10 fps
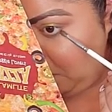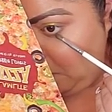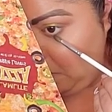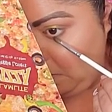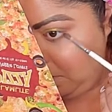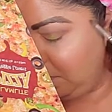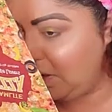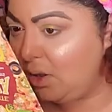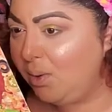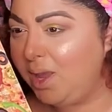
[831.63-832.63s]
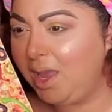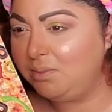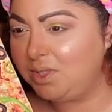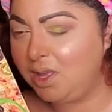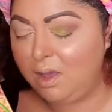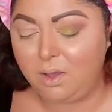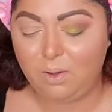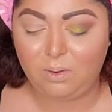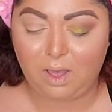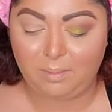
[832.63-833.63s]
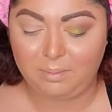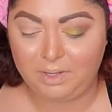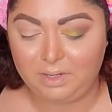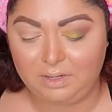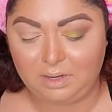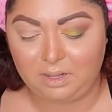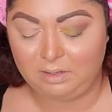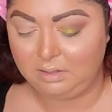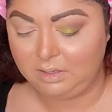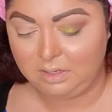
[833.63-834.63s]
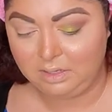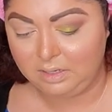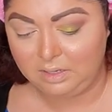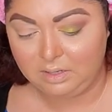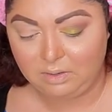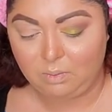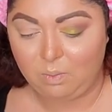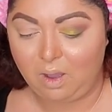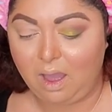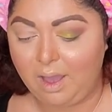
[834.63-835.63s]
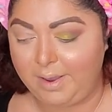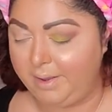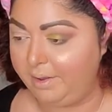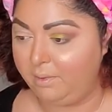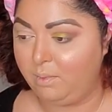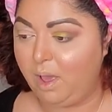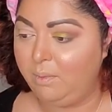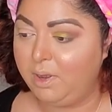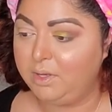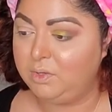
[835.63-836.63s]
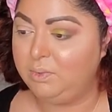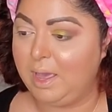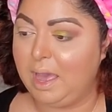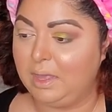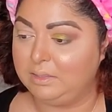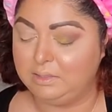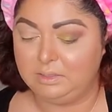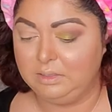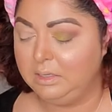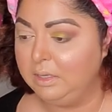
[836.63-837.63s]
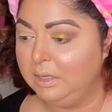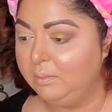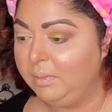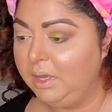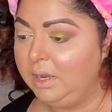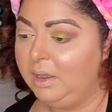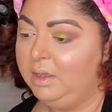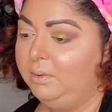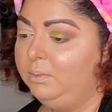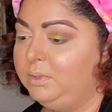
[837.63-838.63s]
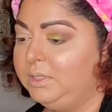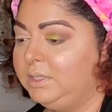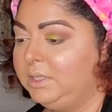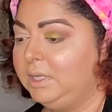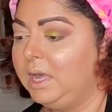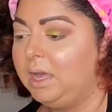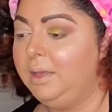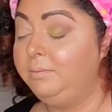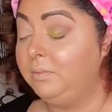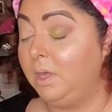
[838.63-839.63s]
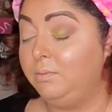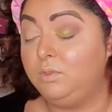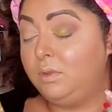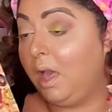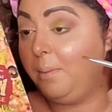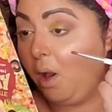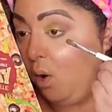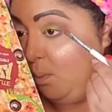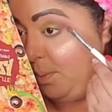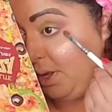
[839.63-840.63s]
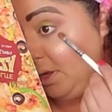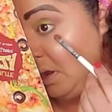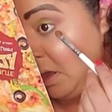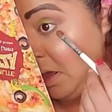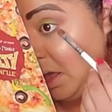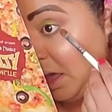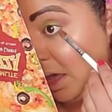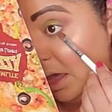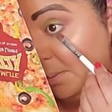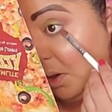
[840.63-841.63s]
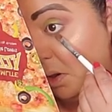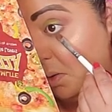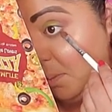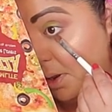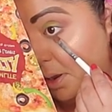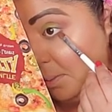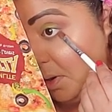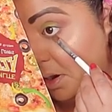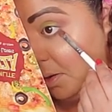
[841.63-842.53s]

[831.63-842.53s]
video games though? I mean, why? Why would I do that? But we'll see. I'm hoping I'm gonna be